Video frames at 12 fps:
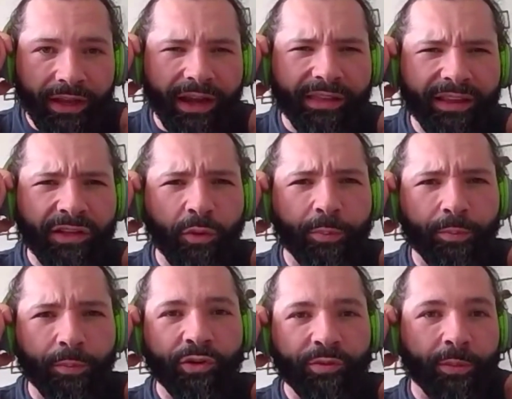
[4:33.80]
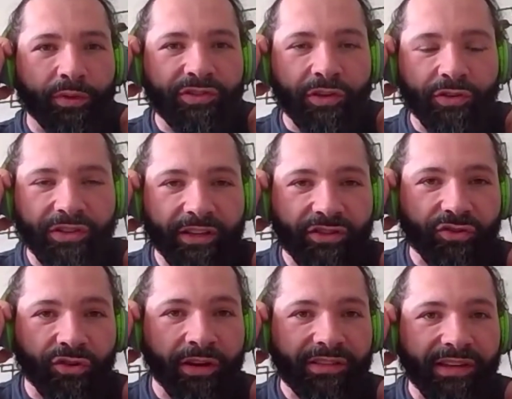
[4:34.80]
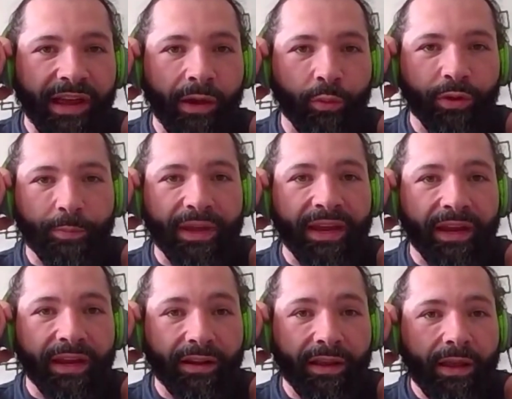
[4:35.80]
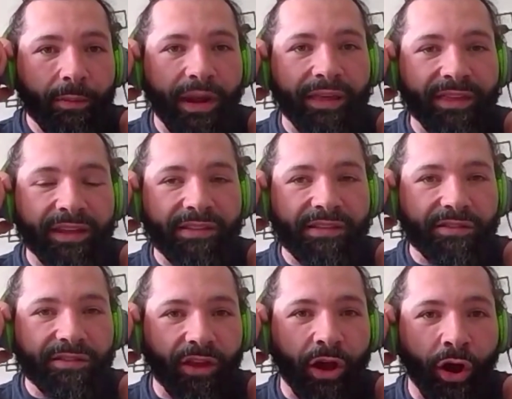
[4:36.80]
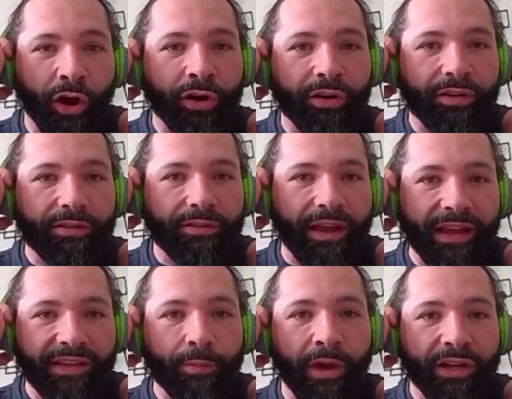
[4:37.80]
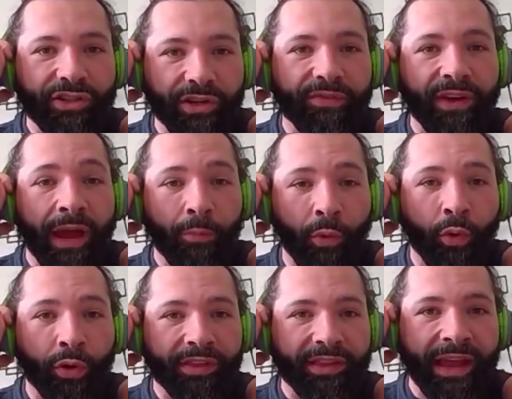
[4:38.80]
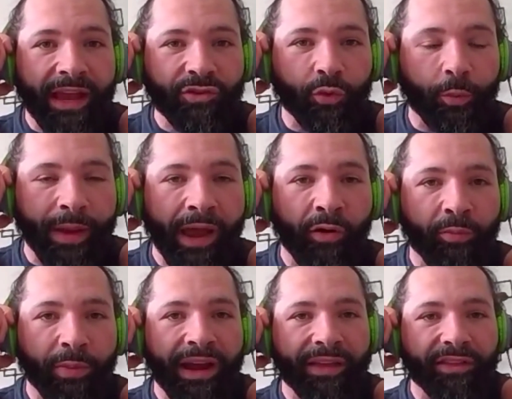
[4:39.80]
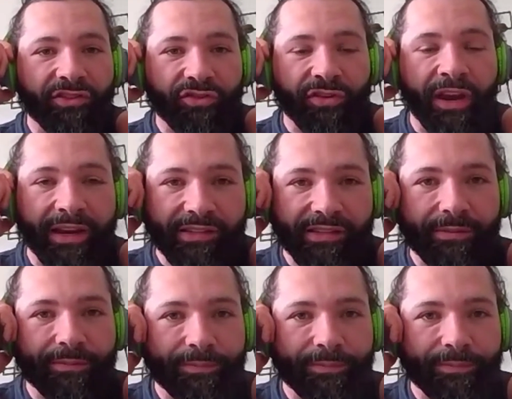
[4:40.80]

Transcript: I think that's what most people associate strong style with being, but I think it's the heart as much, if not more, than the actual power behind the strikes.